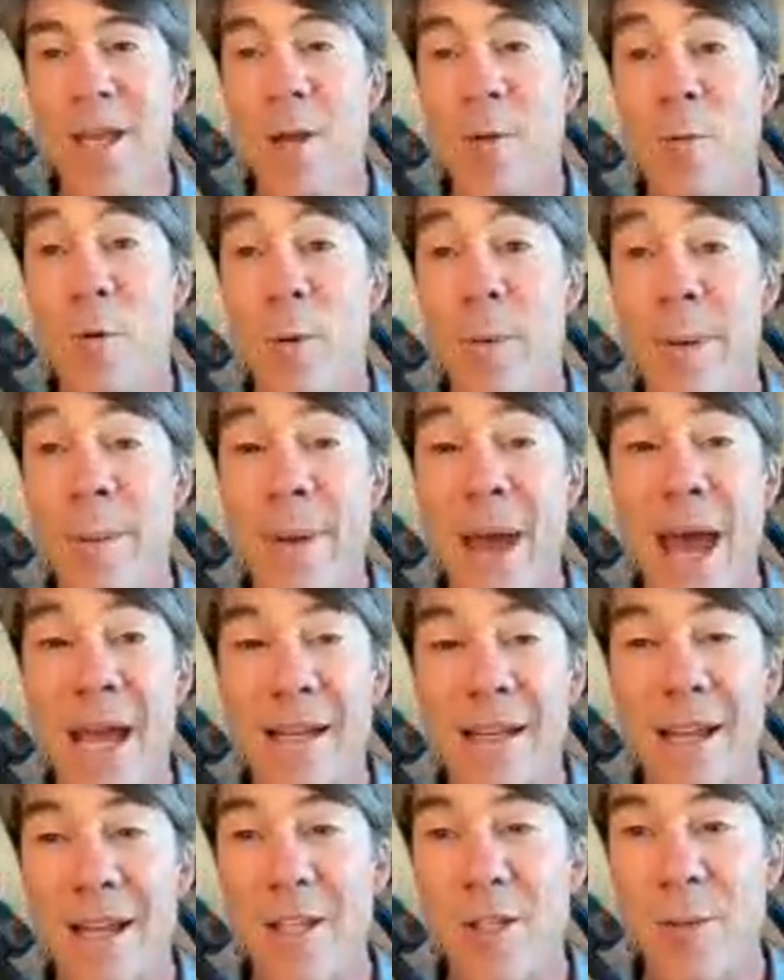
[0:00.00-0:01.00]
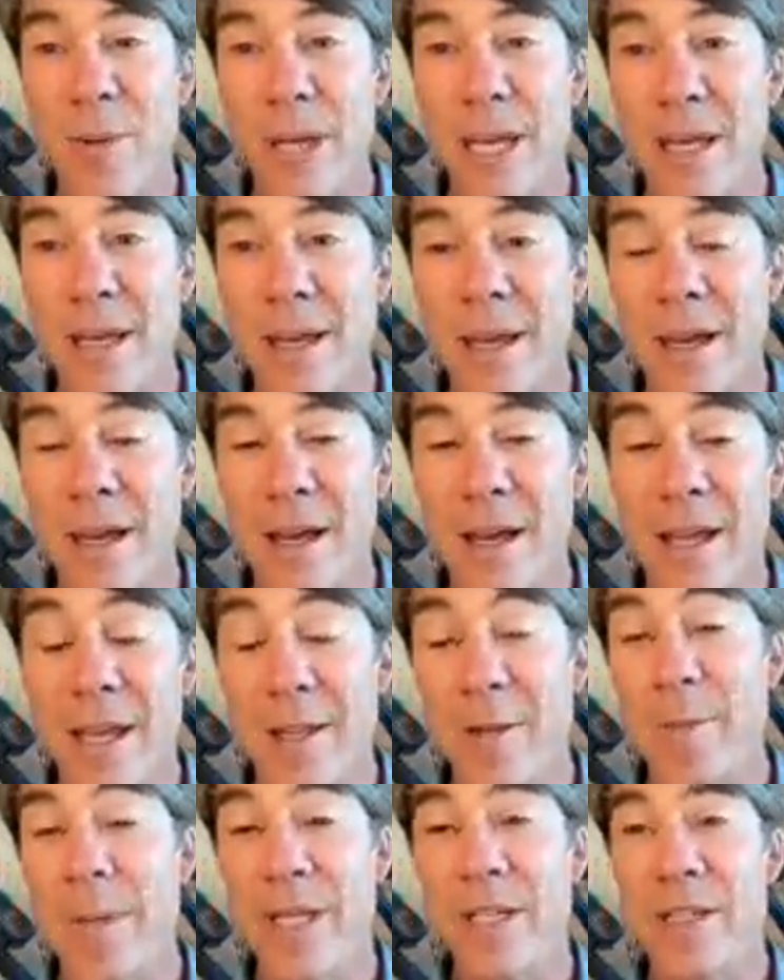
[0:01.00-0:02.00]
we'll be back next week. Uh,
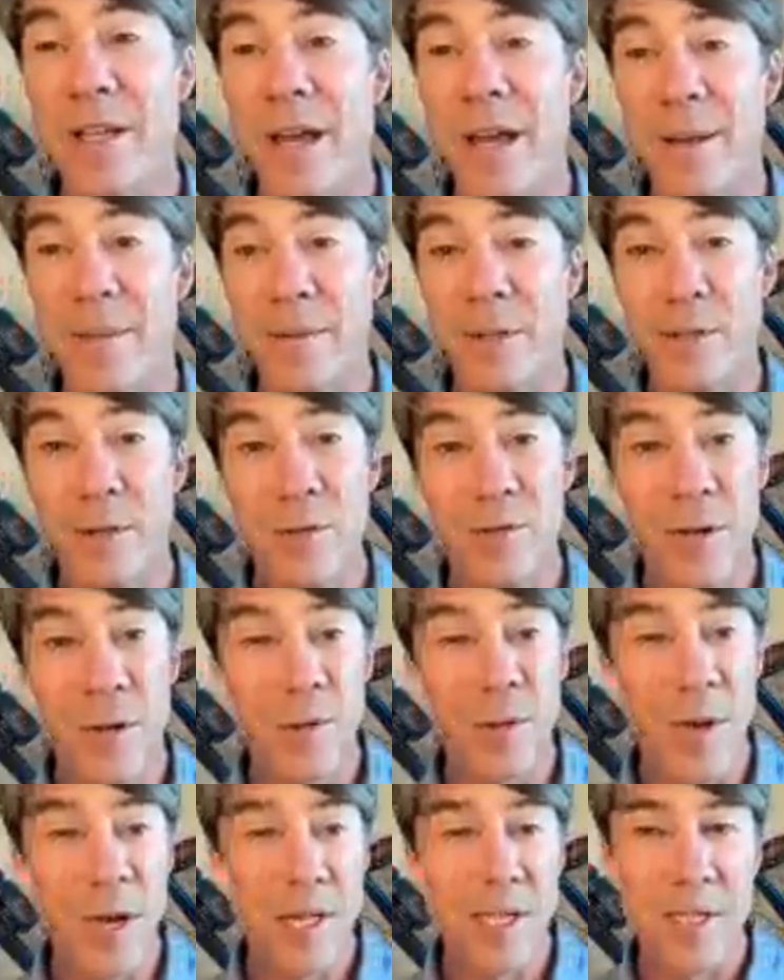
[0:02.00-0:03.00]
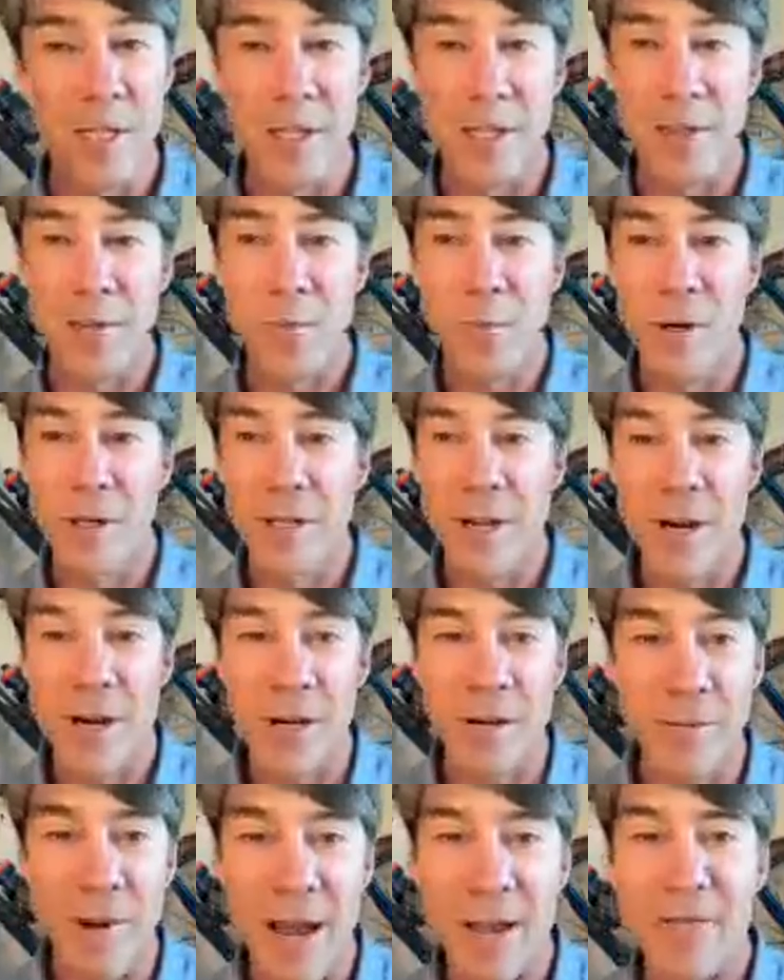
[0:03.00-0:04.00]
in the meantime, you know what to do work
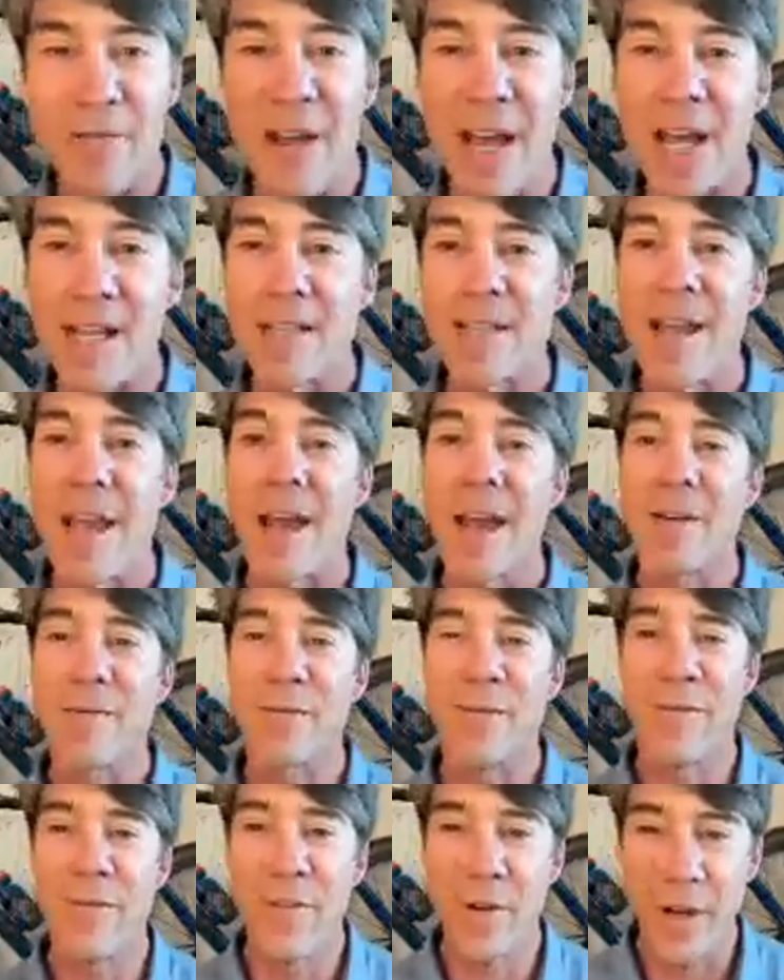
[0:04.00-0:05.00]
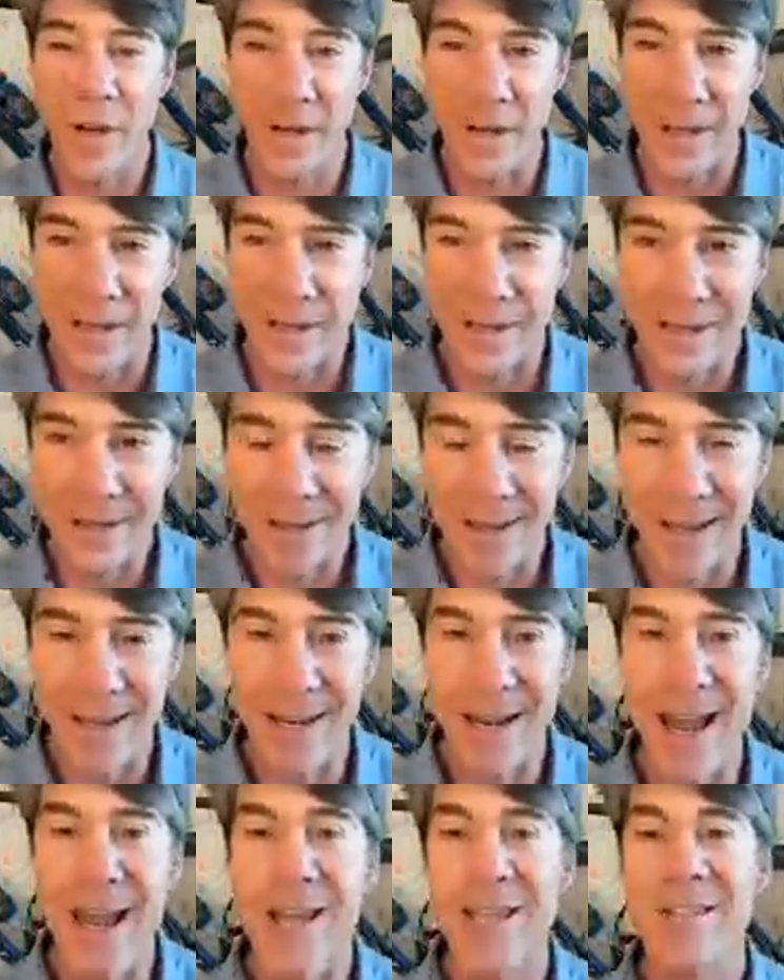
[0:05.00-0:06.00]
hard, ride fast, have fun.
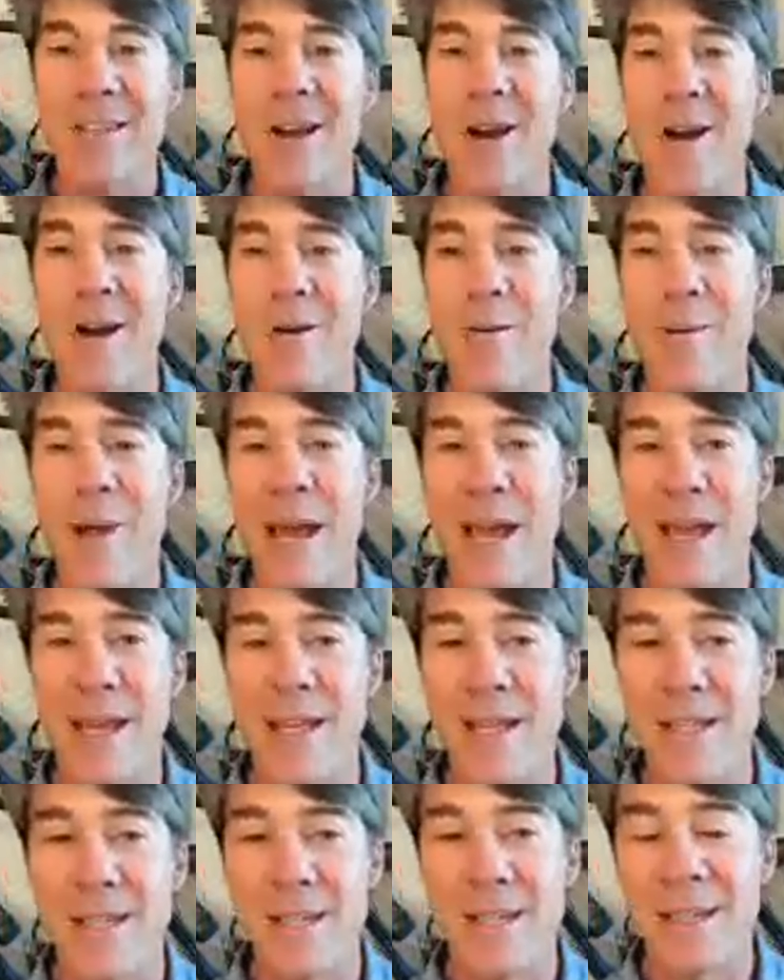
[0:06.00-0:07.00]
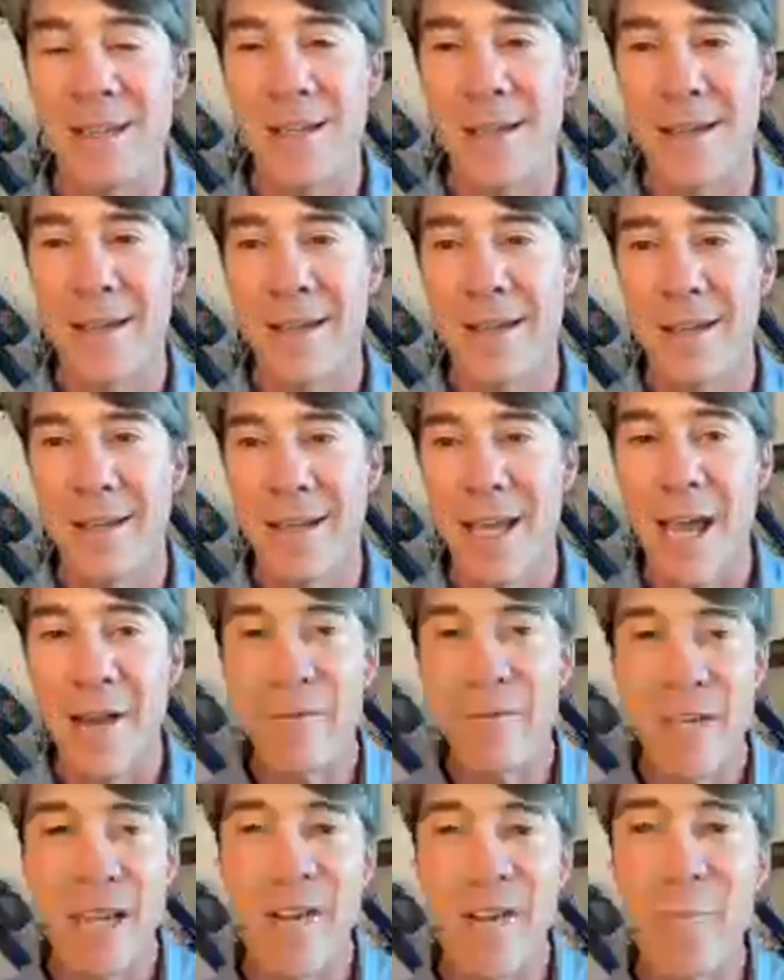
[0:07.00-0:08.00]
And as always,
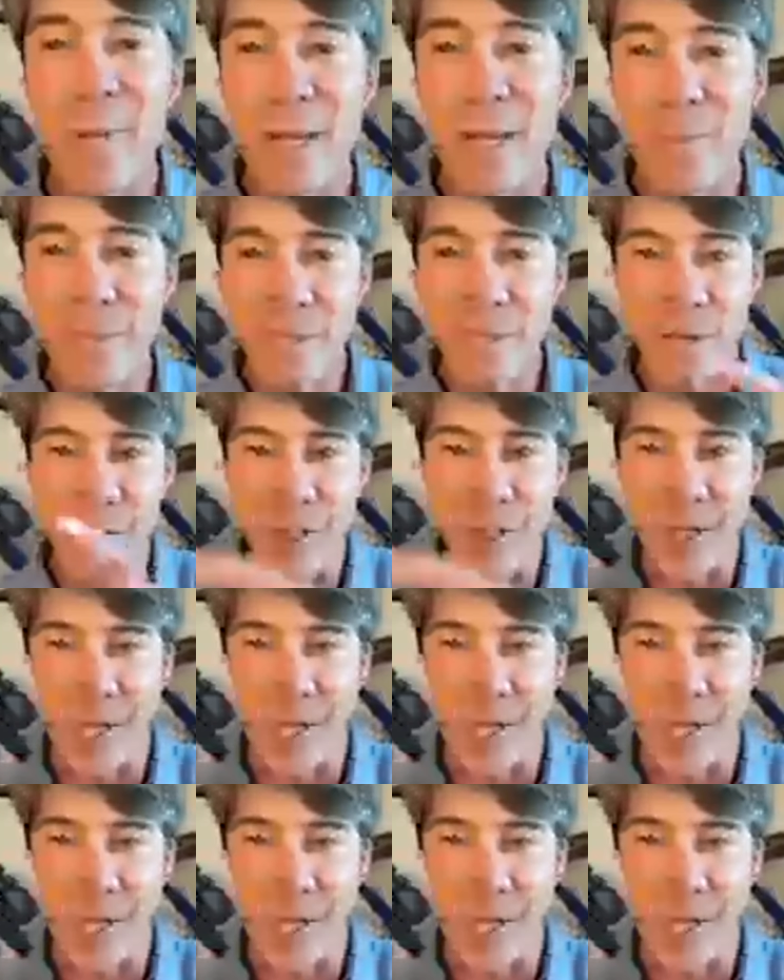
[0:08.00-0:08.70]
FTFP, but know that